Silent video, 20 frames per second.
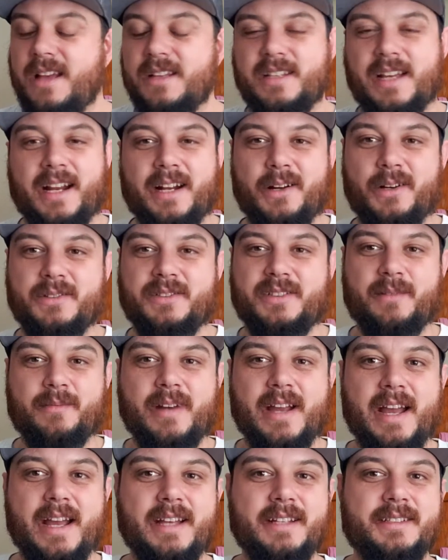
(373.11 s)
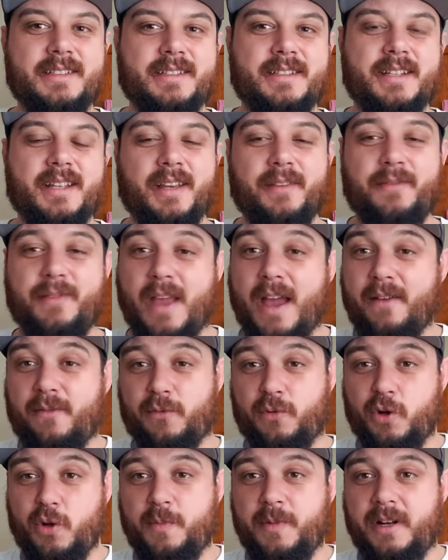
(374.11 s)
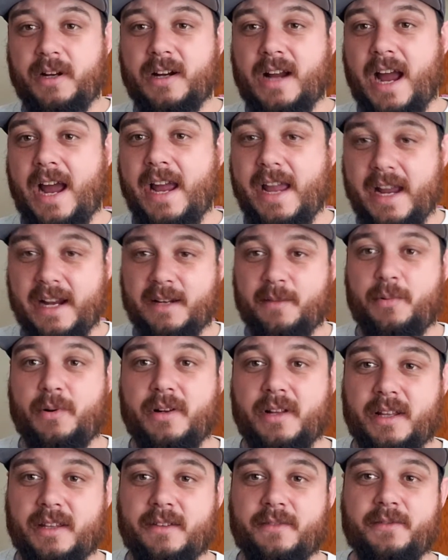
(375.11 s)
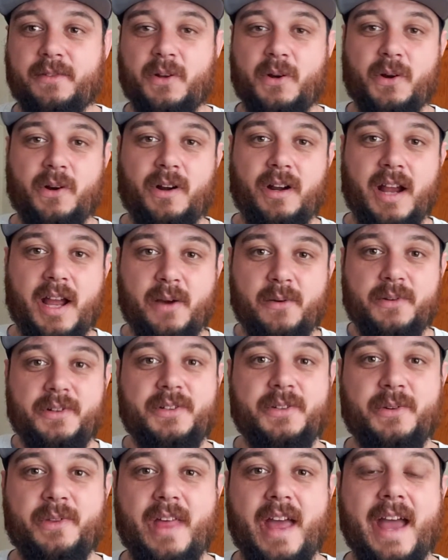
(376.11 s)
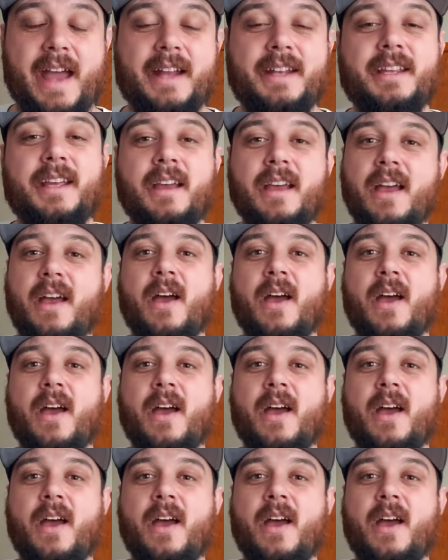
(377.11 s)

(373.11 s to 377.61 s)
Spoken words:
I know some guys, if you have room in your kayak to put it on the floor, I would do that.